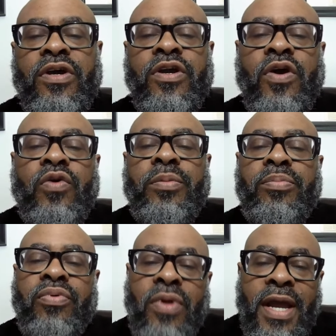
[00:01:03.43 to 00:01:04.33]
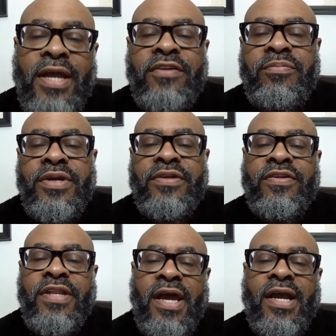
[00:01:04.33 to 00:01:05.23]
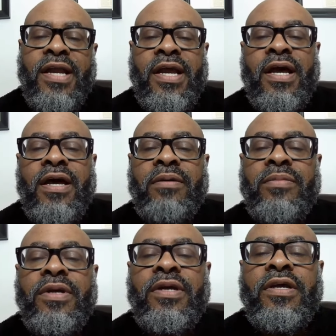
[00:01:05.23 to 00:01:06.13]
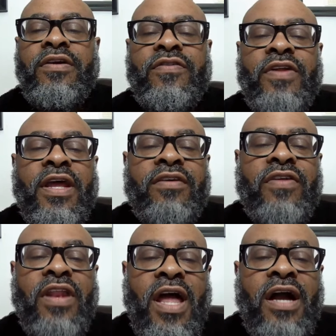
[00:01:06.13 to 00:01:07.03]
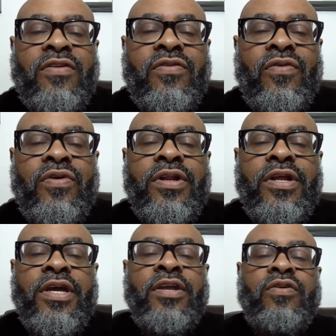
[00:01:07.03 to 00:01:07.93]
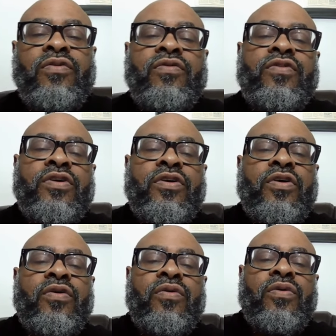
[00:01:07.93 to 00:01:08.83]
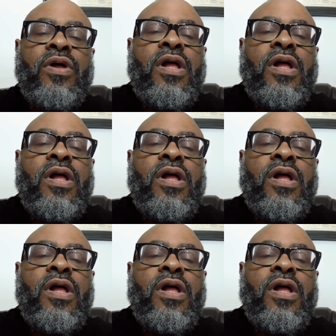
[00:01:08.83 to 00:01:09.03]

Go to prizepicks.com/lockedon and use the code